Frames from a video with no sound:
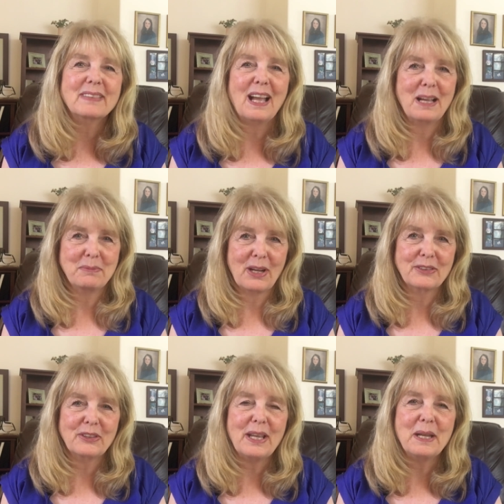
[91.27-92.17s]
I'm
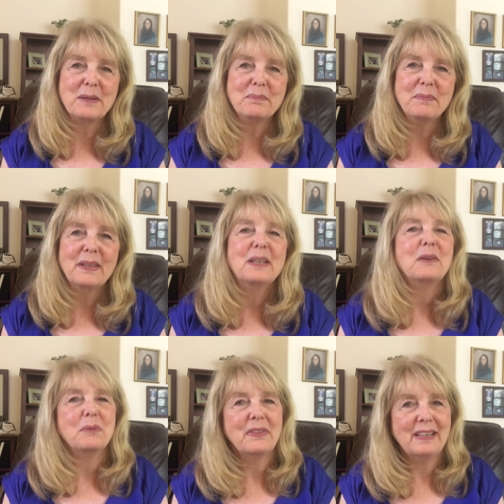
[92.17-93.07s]
Doctor M
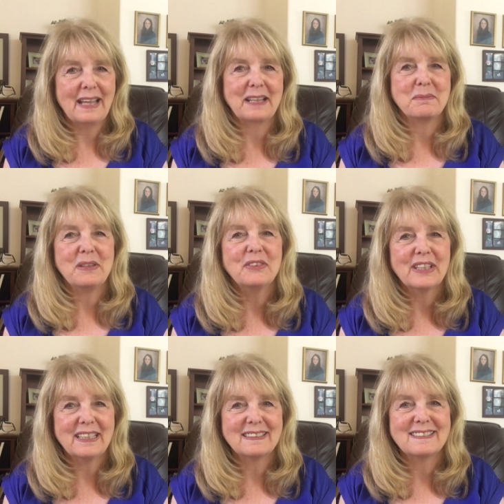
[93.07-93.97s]
with Anatomy
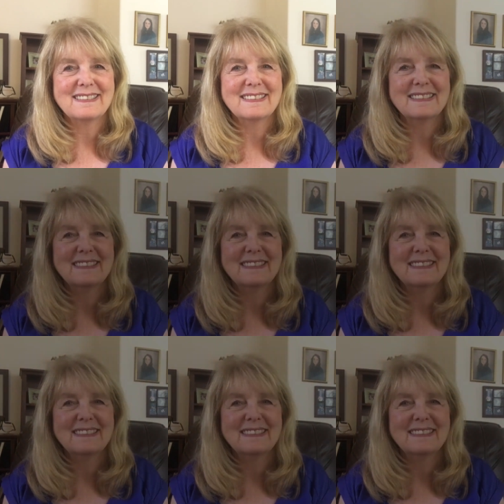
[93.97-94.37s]
for Kids.